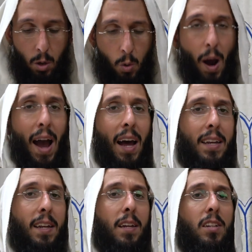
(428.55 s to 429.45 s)
who had
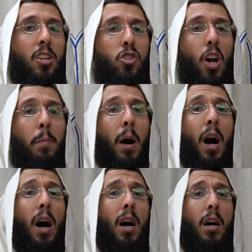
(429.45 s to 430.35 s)
the
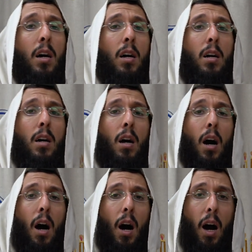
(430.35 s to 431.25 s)
neshama
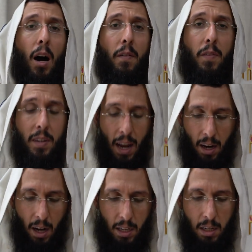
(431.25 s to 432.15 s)
of
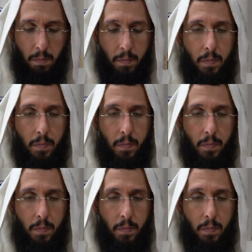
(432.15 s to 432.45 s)
Tanaim,